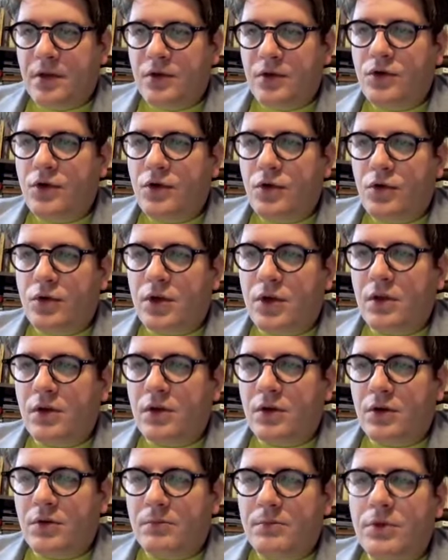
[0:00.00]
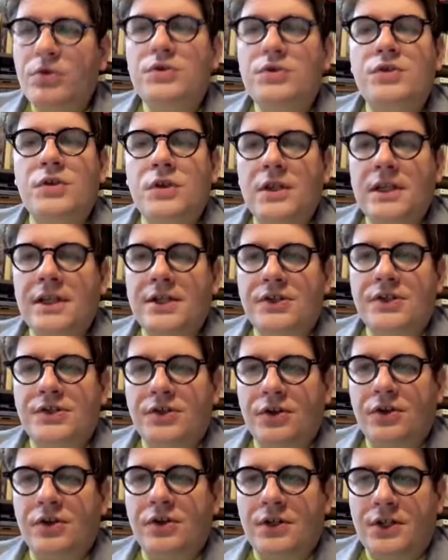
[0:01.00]
nuclear mutually
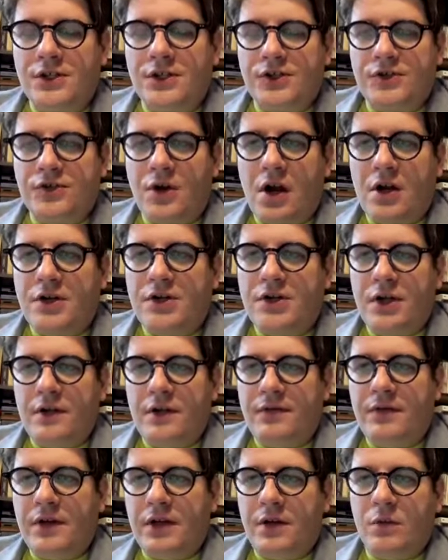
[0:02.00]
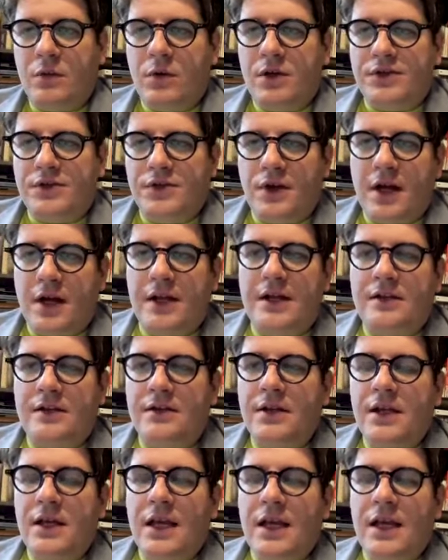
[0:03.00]
assured destruction if anyone tried to